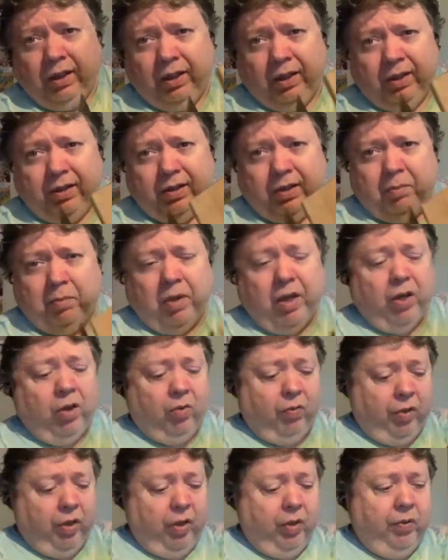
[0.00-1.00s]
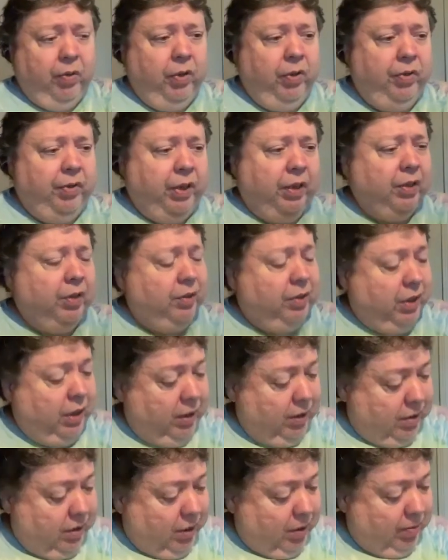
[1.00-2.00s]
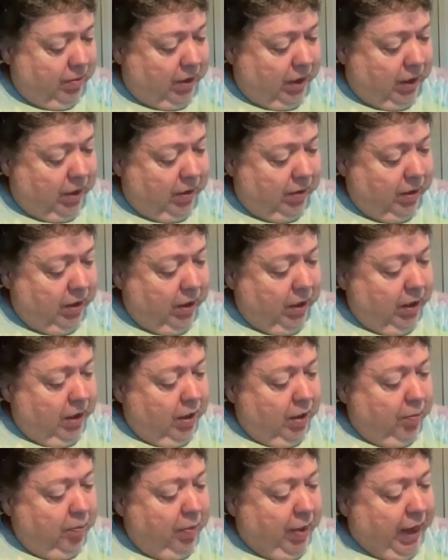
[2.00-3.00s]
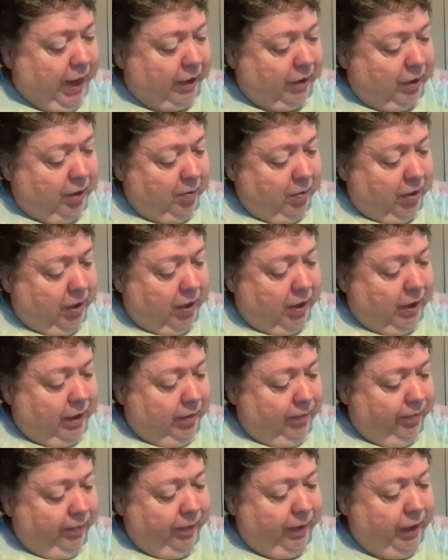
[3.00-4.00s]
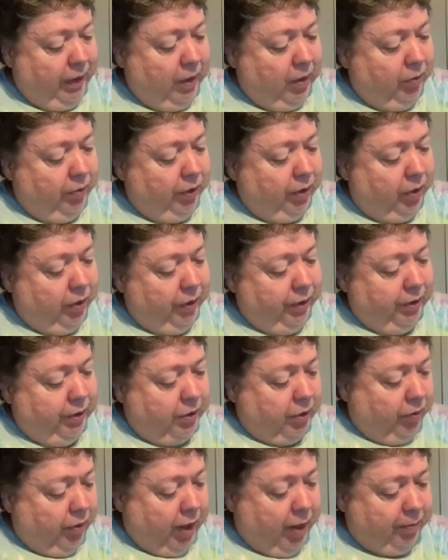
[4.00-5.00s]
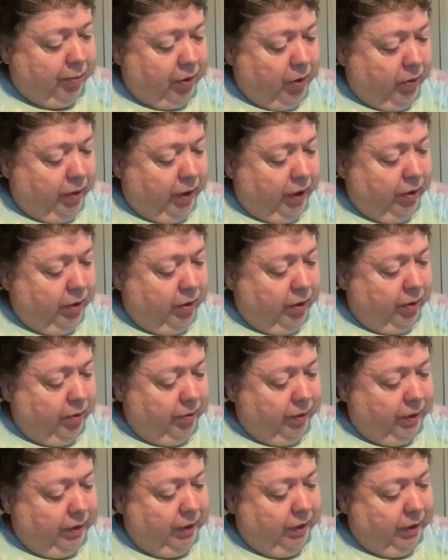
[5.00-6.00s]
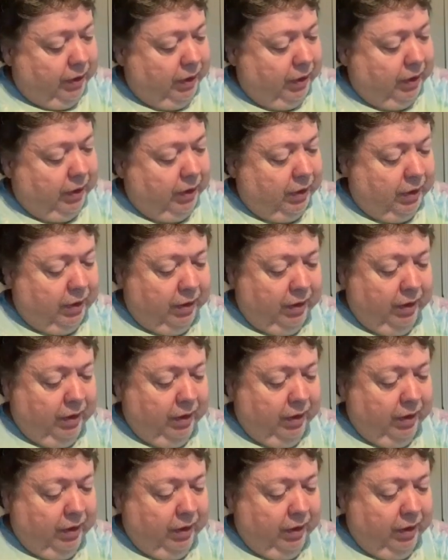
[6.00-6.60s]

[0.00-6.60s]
He's in model railroads. I just can't seem to get back to mine now with all this crap going on with the